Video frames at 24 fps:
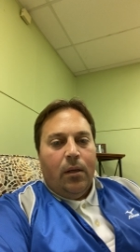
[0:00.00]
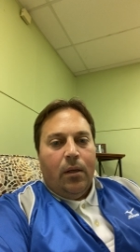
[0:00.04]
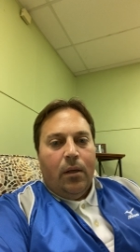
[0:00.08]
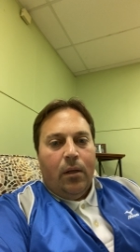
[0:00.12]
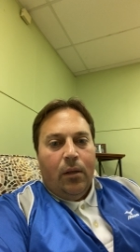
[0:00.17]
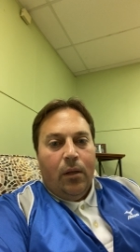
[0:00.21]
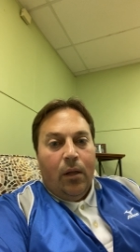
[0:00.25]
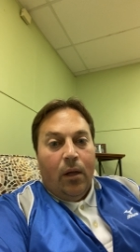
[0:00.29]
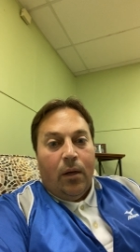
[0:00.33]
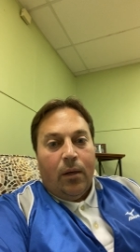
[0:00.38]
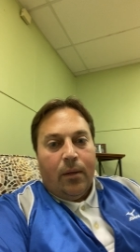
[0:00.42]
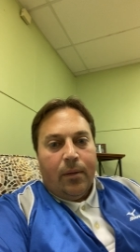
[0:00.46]

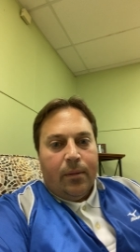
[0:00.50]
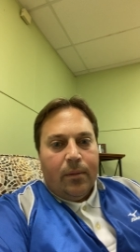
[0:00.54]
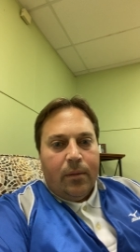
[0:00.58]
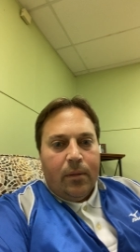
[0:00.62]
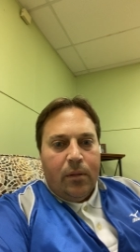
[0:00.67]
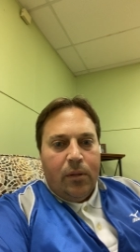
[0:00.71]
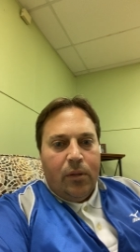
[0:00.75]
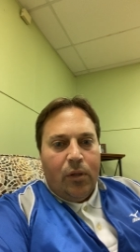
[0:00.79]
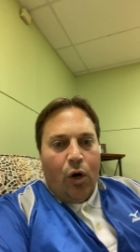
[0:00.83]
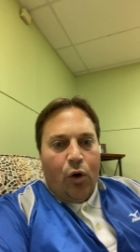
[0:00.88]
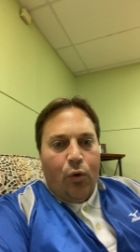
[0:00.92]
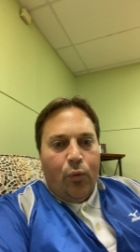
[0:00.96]
look,
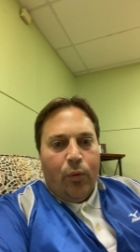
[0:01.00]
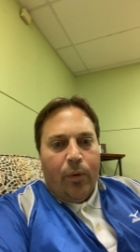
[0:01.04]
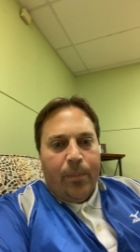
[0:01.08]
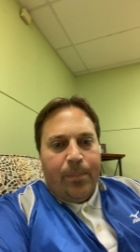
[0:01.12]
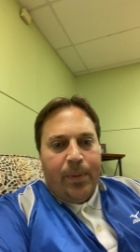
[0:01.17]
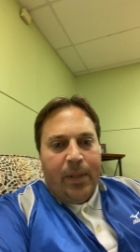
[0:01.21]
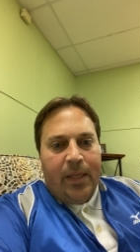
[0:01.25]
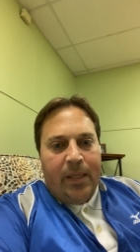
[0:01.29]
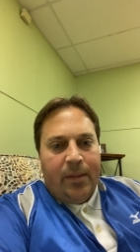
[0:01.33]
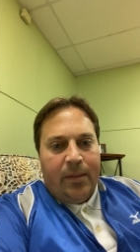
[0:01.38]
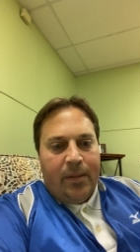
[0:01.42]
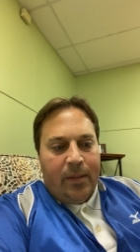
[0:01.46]
don't
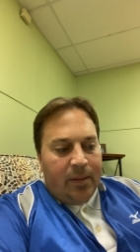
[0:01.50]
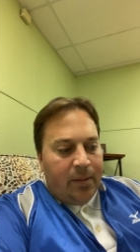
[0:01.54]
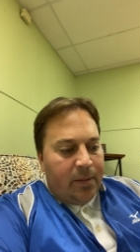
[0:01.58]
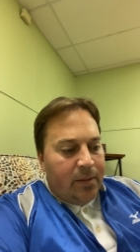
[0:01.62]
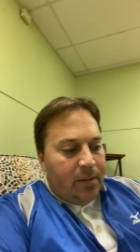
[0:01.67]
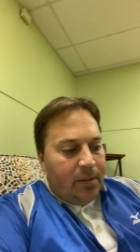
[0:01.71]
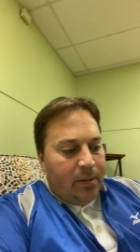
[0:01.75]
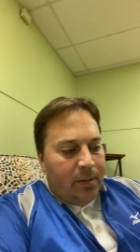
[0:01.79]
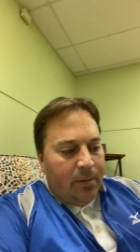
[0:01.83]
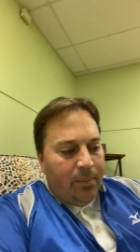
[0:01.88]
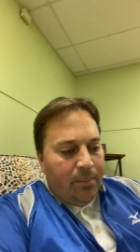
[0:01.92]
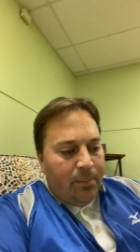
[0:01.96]
repeat
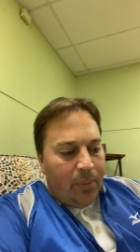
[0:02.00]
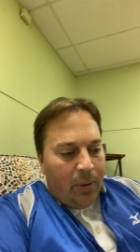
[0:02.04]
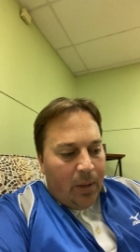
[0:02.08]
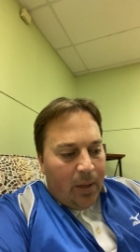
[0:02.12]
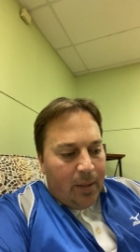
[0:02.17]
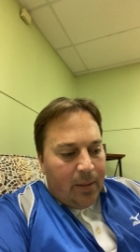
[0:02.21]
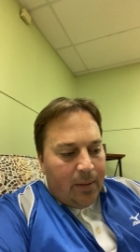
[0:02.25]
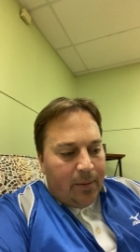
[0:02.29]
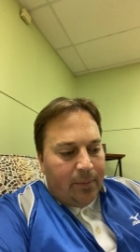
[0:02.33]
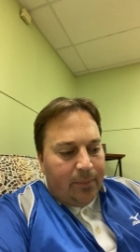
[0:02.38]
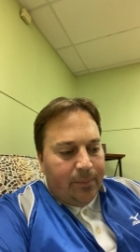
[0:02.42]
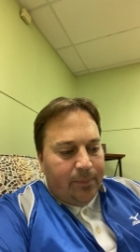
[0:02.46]
this, but